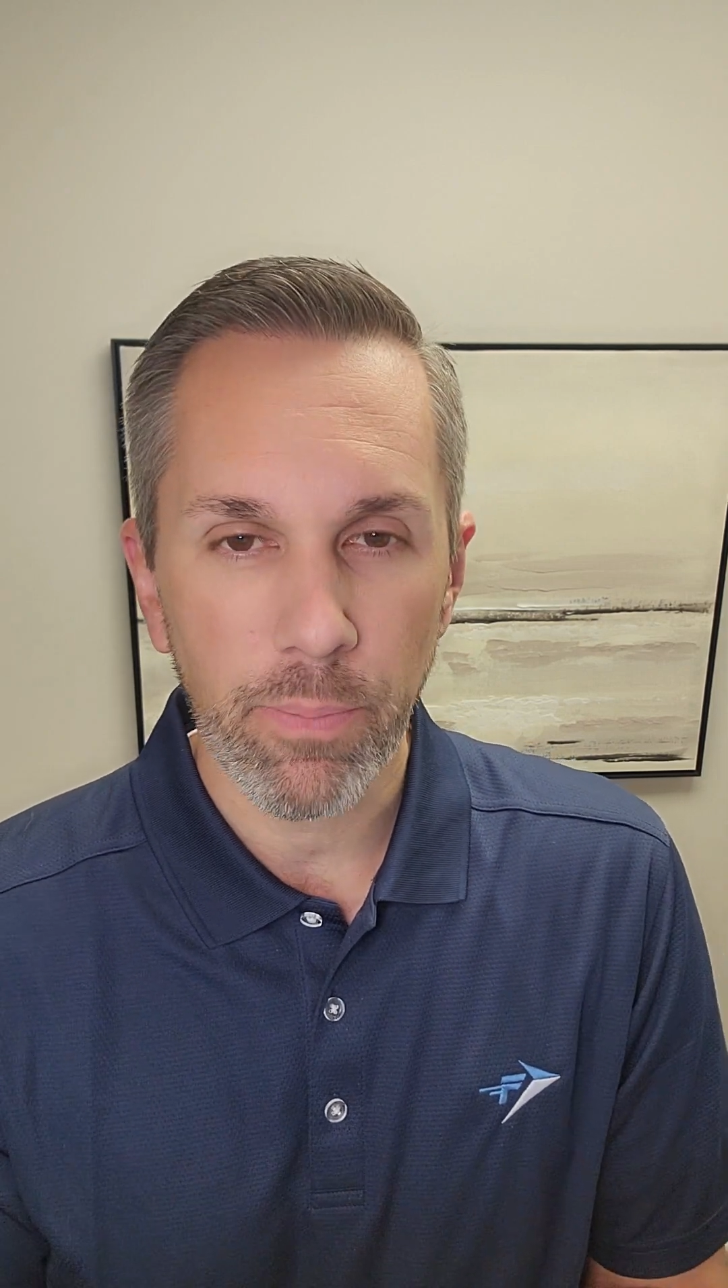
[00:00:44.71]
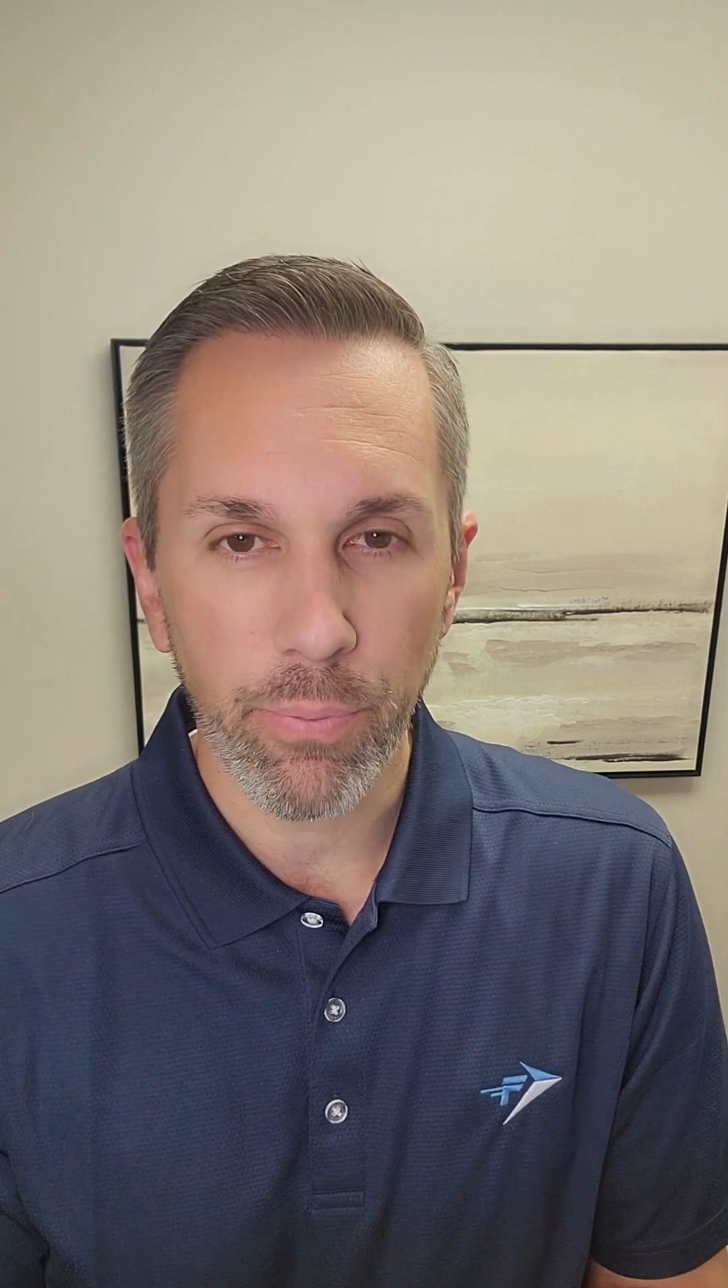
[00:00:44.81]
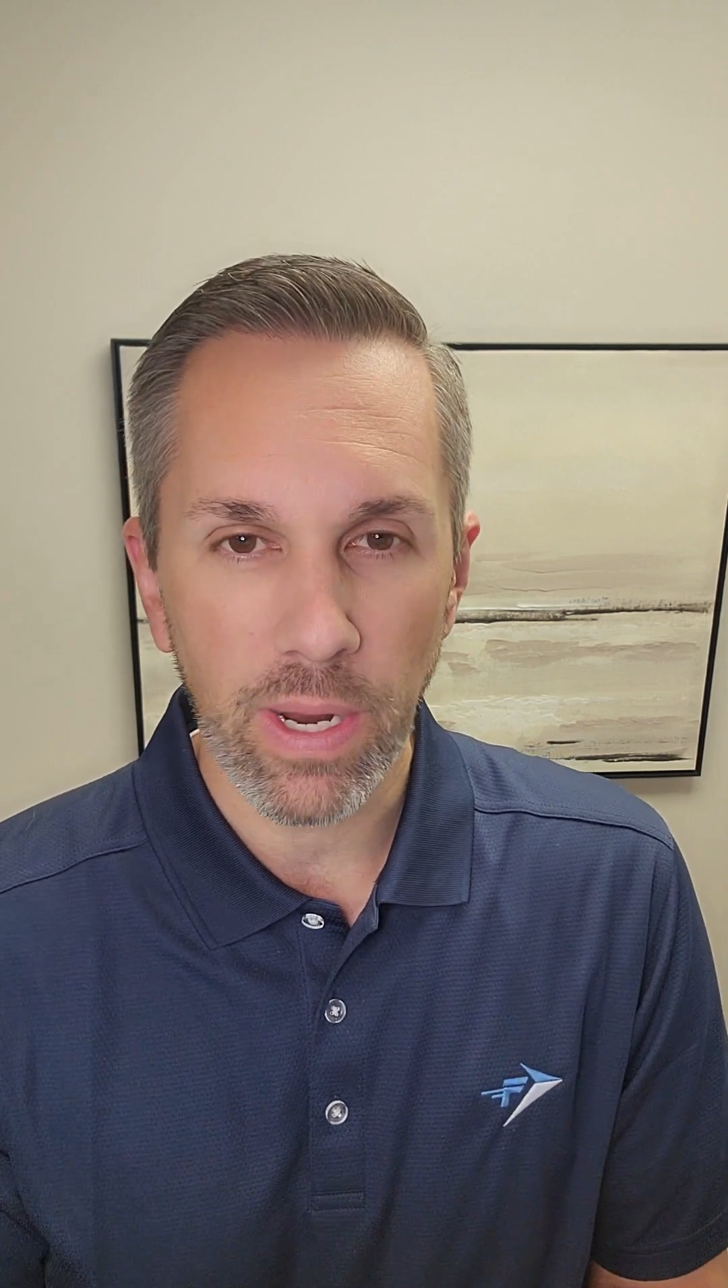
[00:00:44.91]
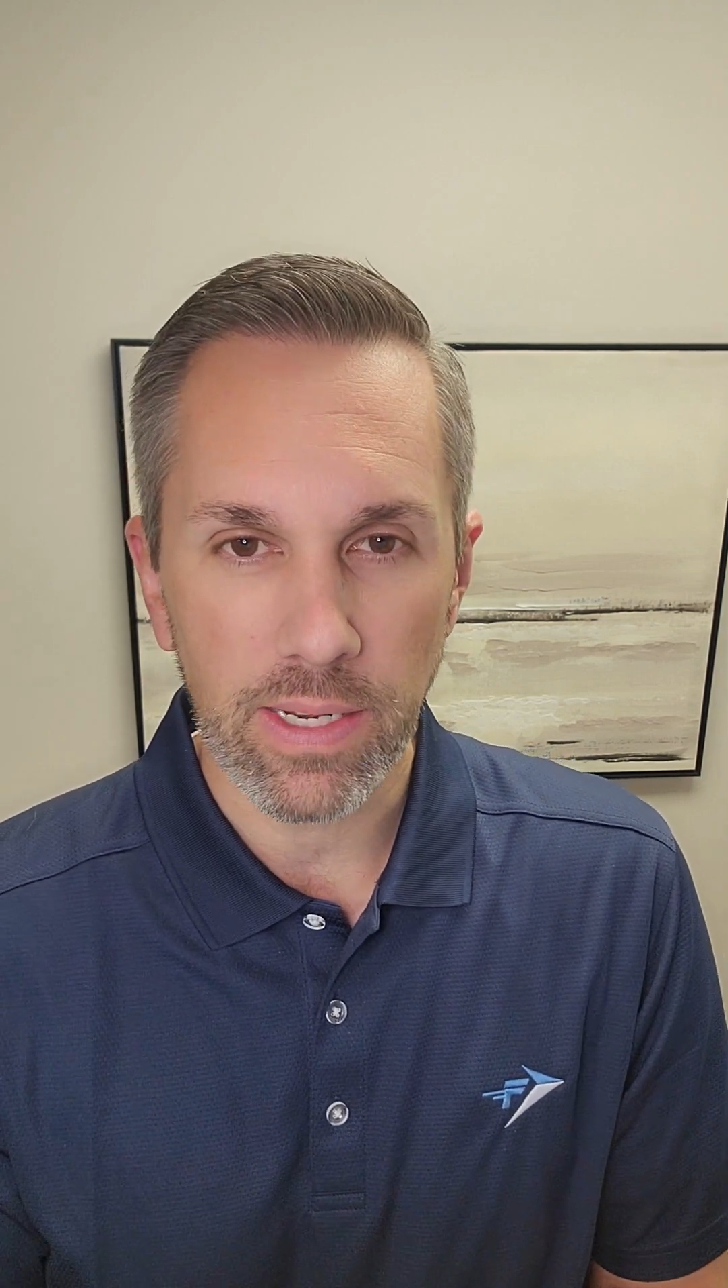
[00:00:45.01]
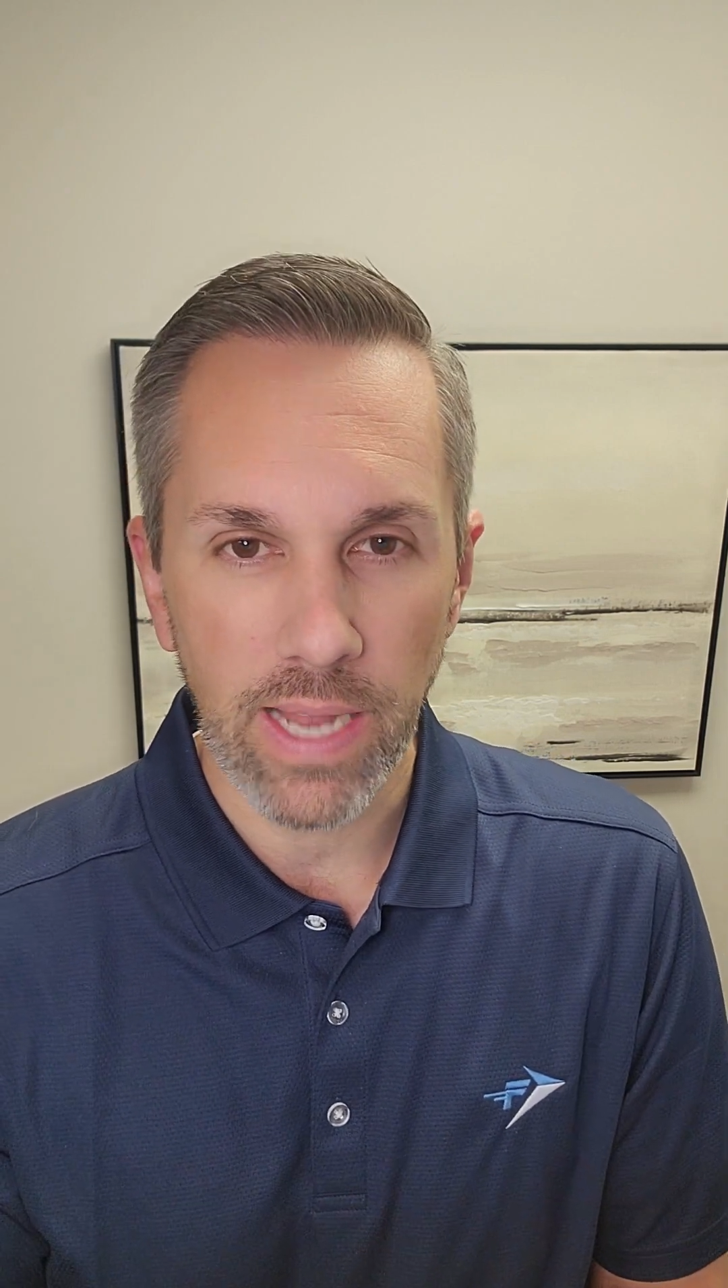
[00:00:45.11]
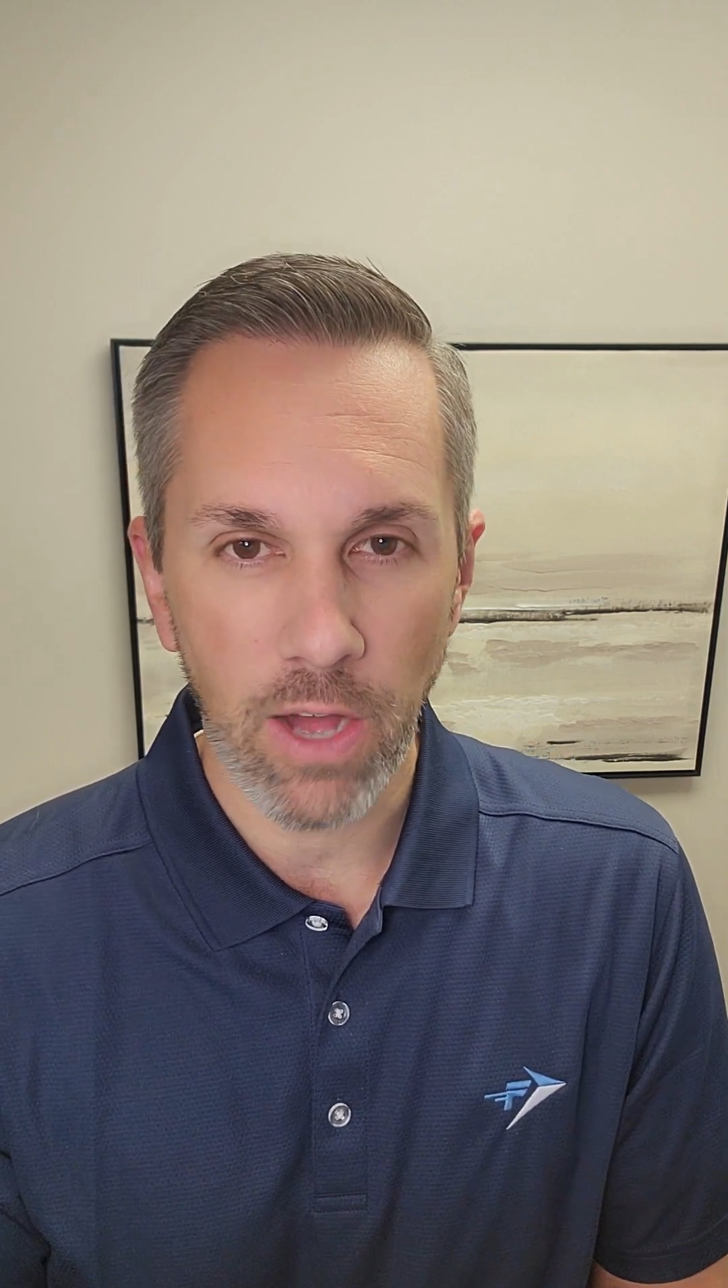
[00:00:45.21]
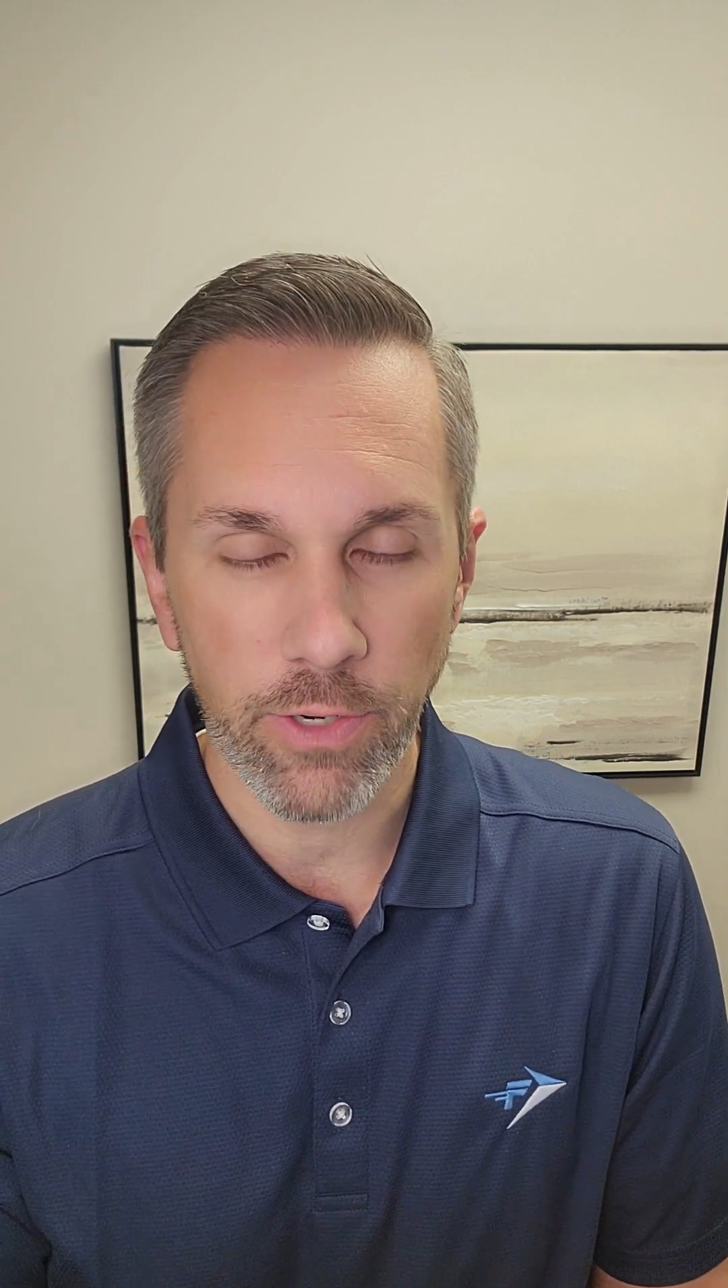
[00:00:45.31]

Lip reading: break down